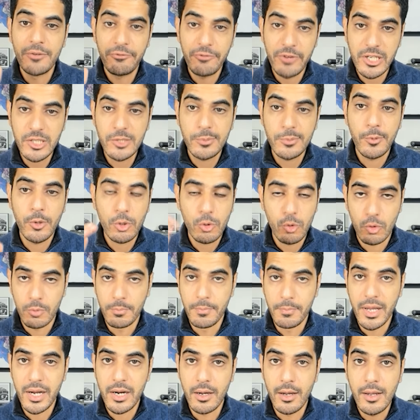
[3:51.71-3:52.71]
Facebook or
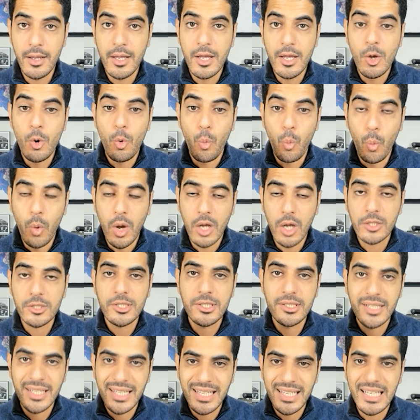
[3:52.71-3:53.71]
Meta
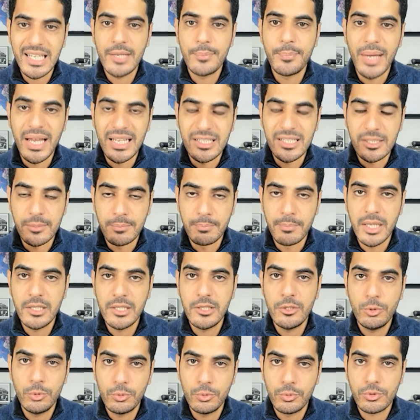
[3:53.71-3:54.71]
wants to keep as many
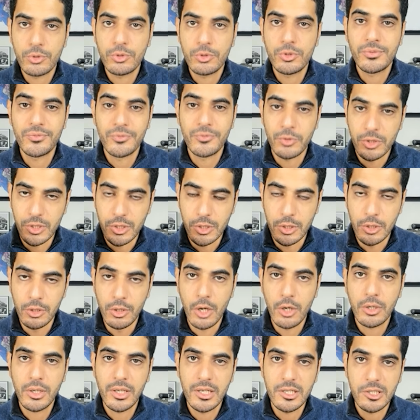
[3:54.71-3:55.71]
users for as
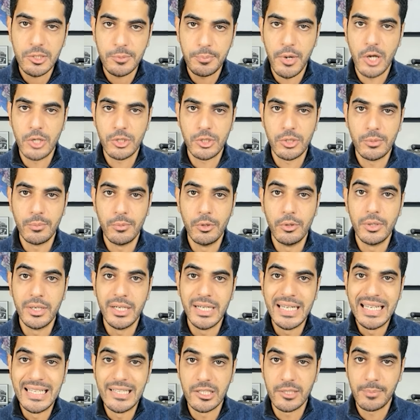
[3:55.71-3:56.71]
long as
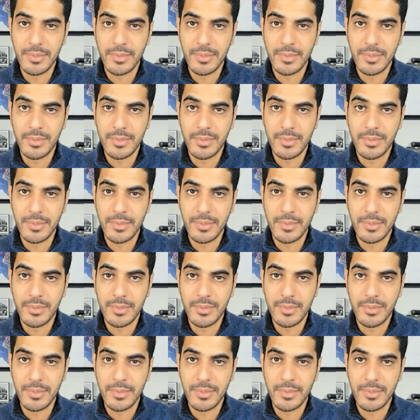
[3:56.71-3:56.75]
possible in